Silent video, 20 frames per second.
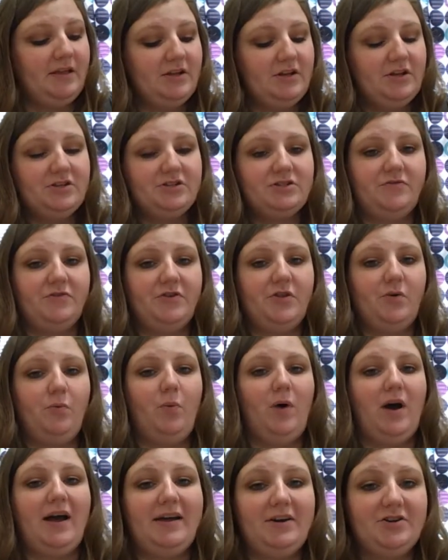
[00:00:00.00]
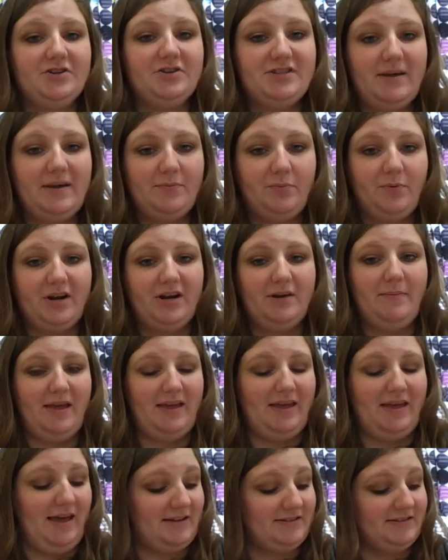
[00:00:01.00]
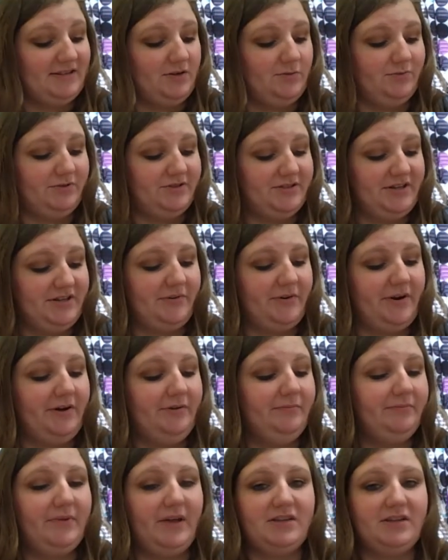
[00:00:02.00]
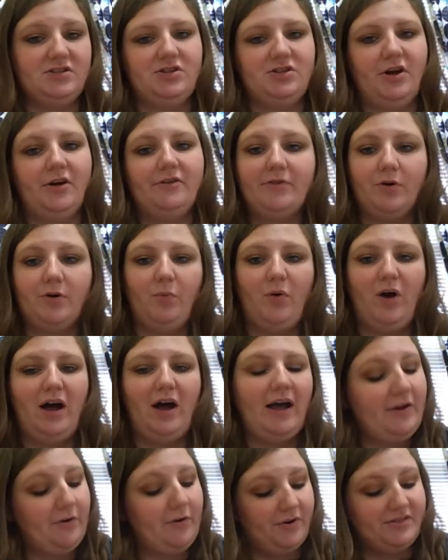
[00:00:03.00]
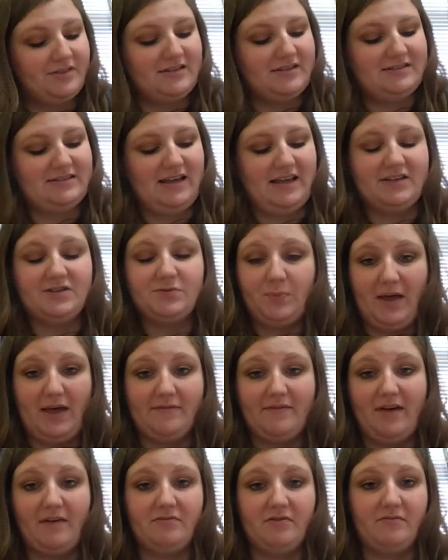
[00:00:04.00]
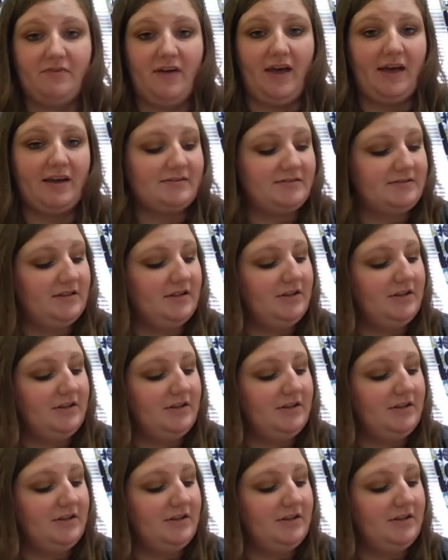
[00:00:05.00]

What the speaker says: So for the y-intercept, we're going to make x equals 0 and solve for y, or in this case, we have f of x.